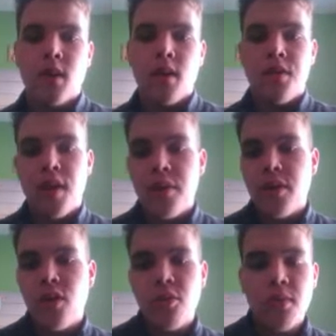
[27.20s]
The
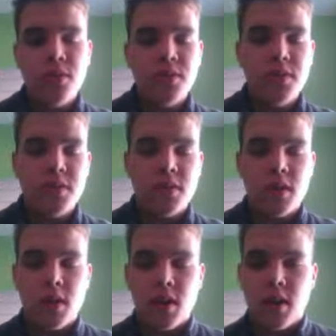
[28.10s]
thyroid hormones
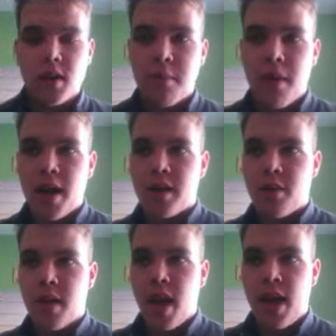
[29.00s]
in the body that
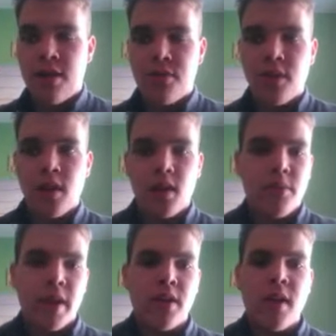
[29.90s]
we have
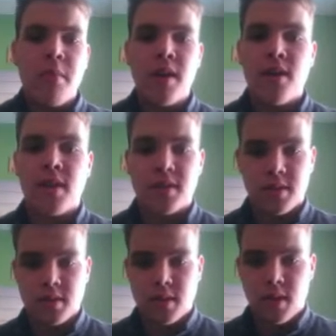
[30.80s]
regulate many
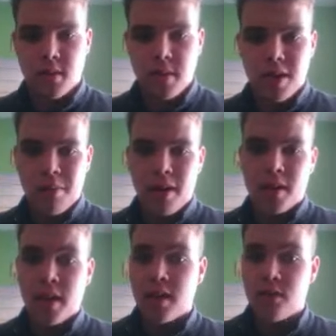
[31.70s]
things in our body,
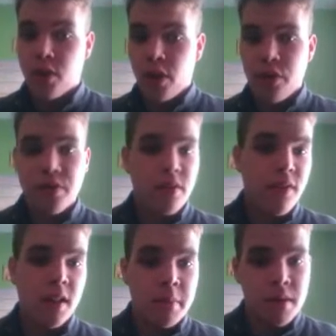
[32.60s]
like growth,
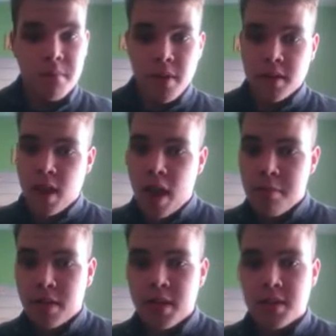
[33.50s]
development,
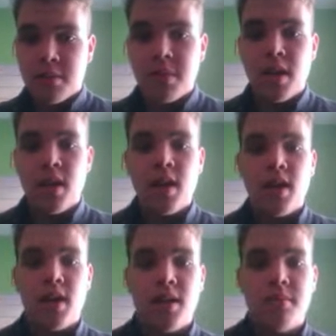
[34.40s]
metabolism,
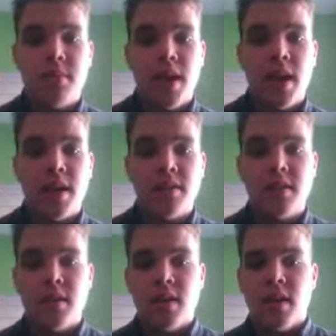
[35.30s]

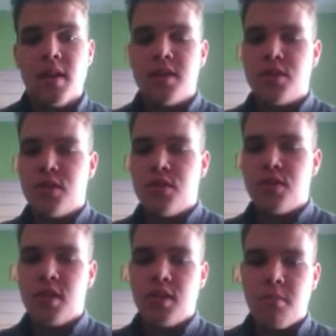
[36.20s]
and it is
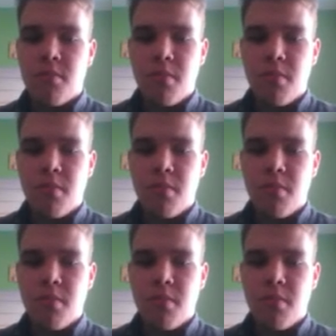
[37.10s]
usually